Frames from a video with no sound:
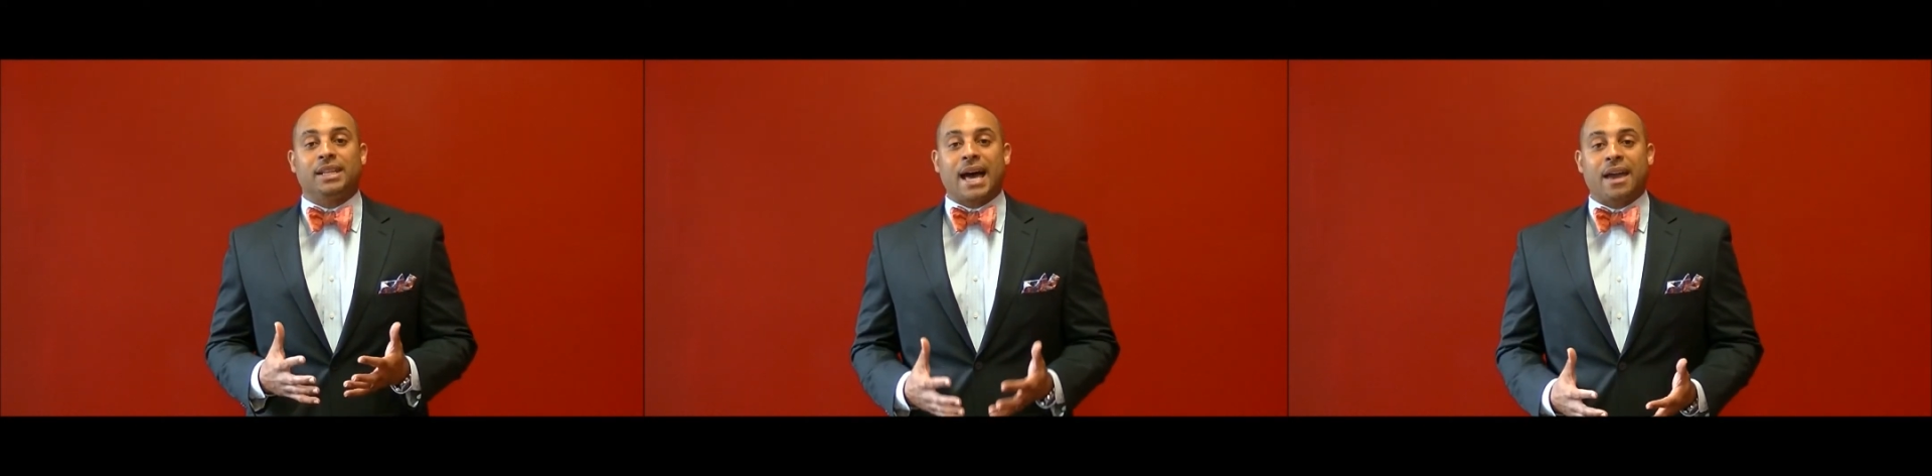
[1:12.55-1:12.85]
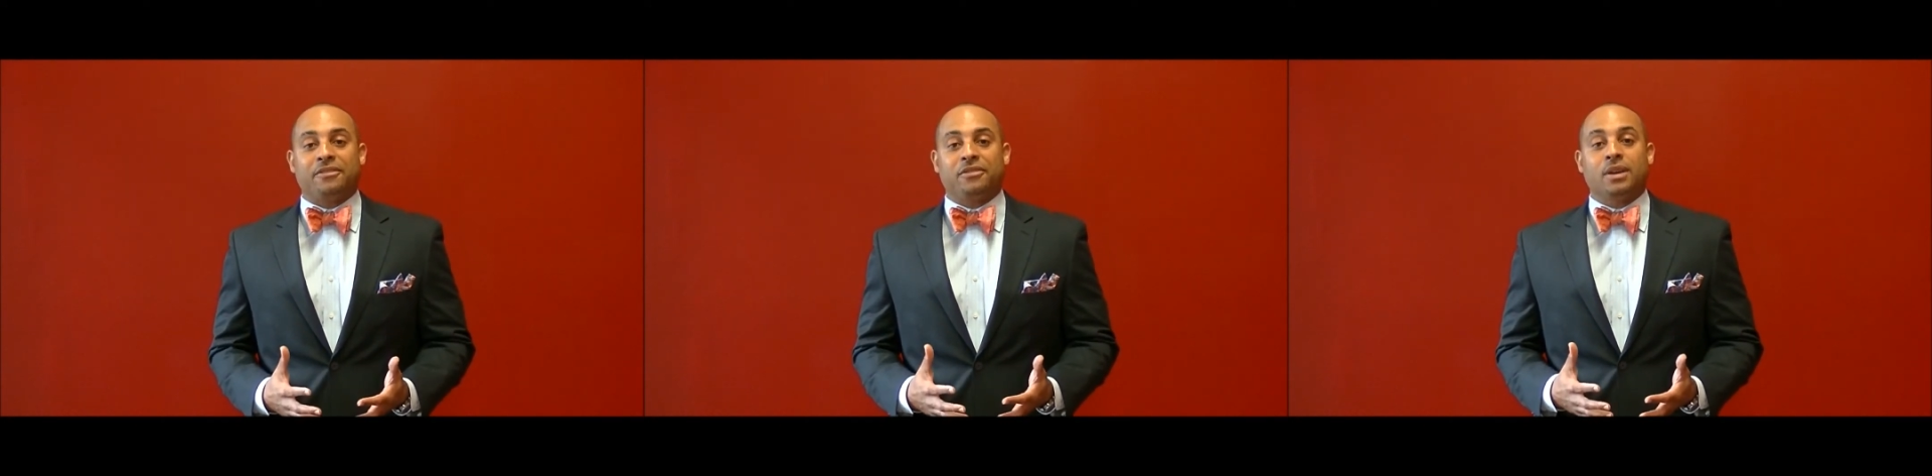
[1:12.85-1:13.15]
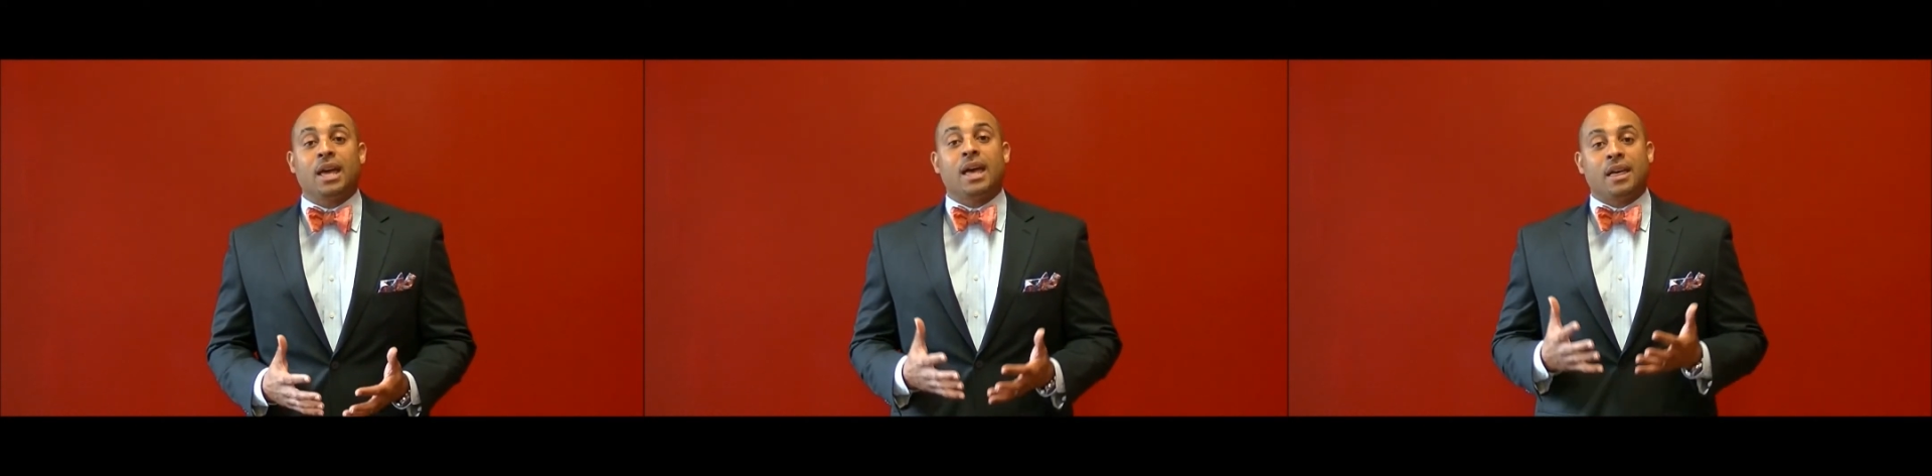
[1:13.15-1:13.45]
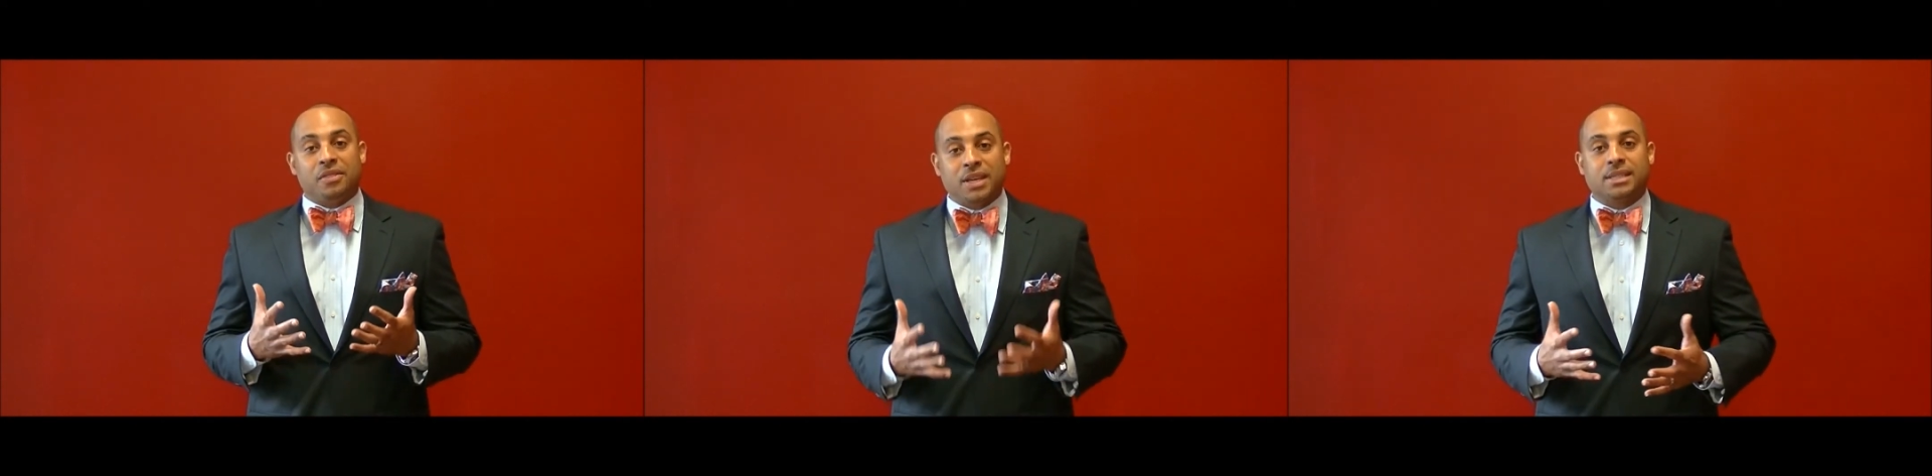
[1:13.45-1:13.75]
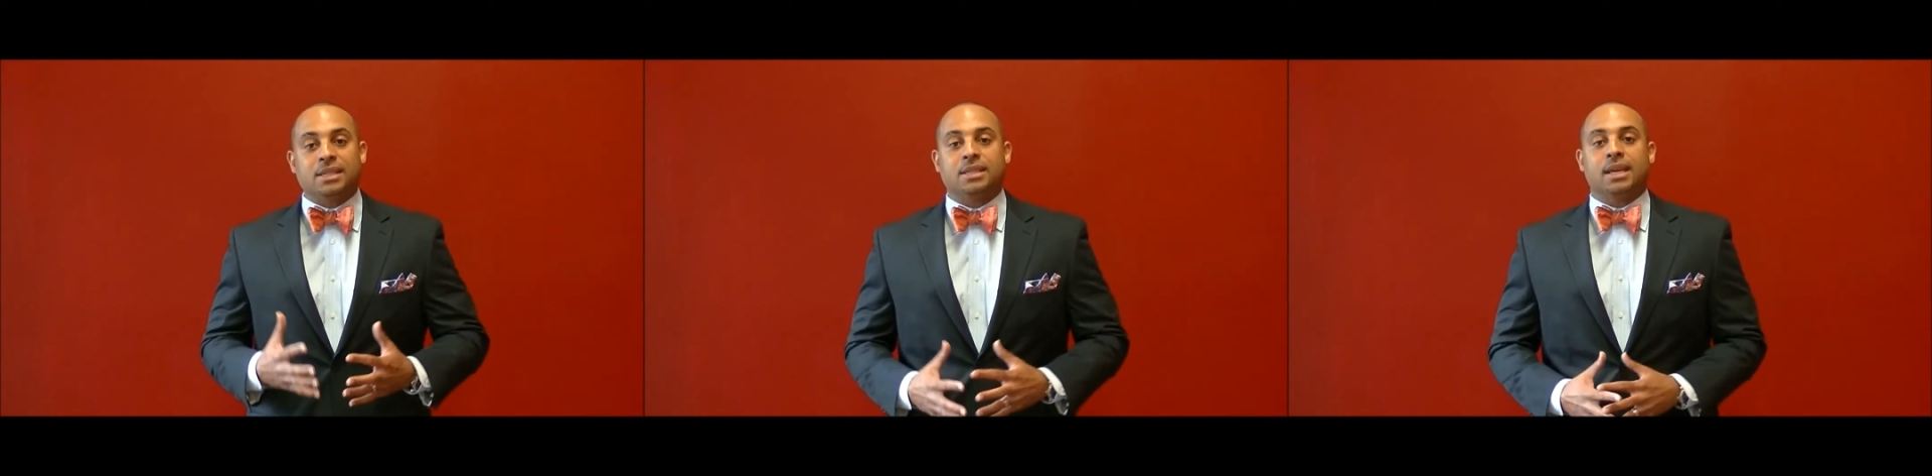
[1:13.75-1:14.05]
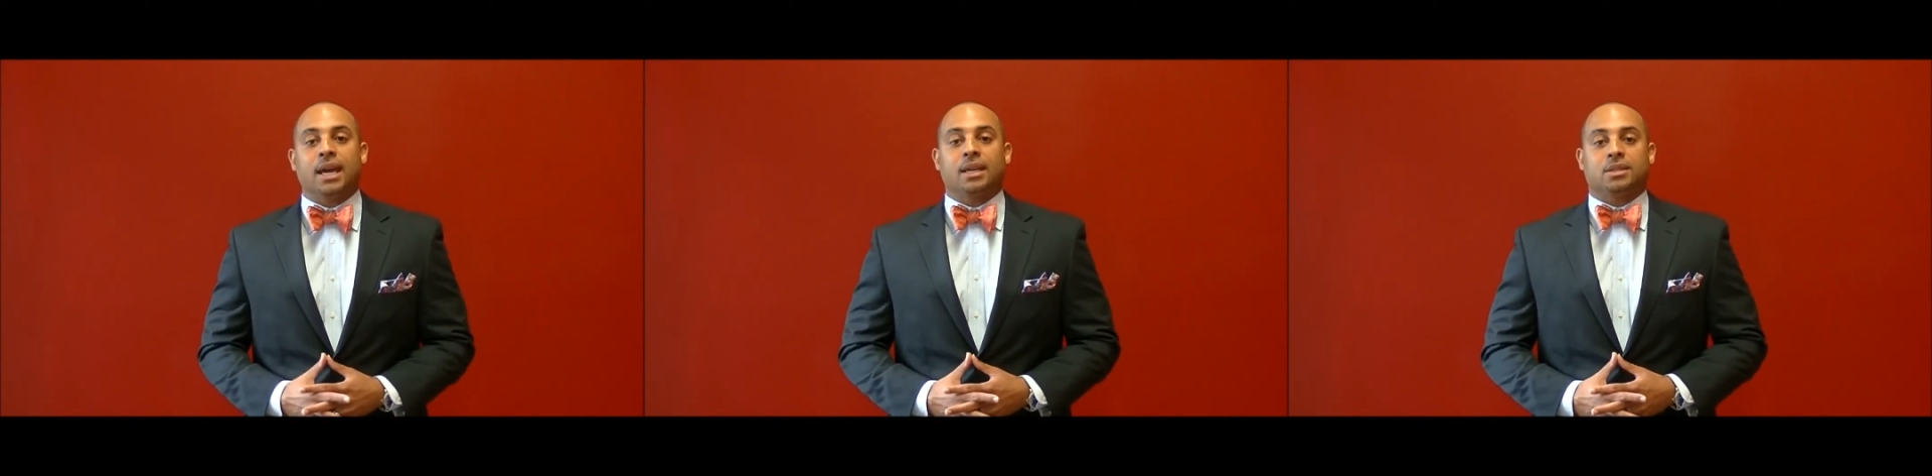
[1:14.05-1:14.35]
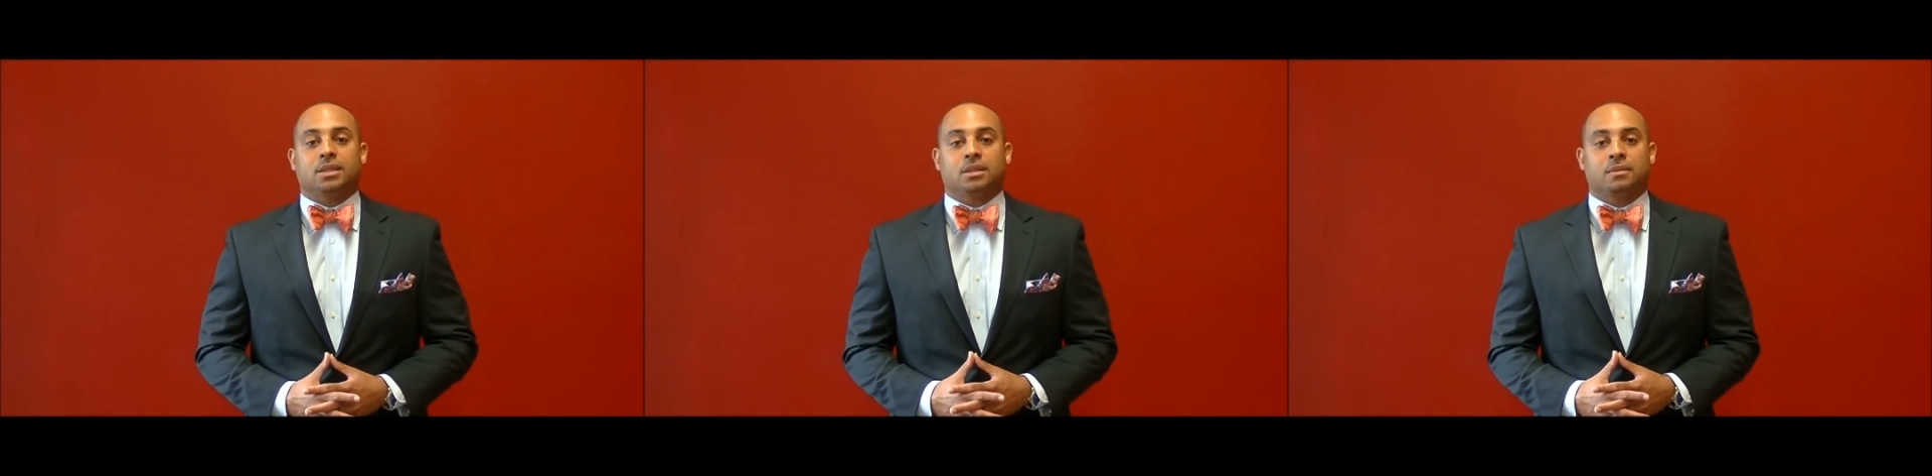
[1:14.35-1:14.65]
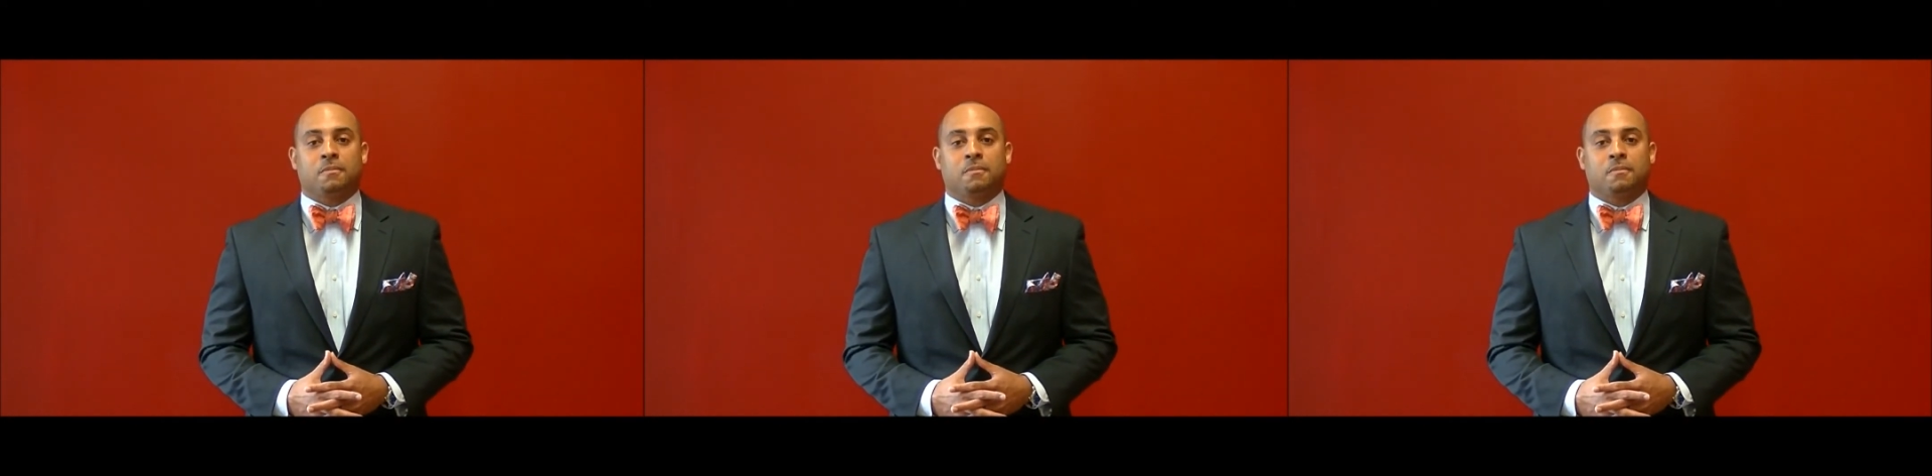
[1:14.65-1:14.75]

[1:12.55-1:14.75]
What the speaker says: life, this is the case.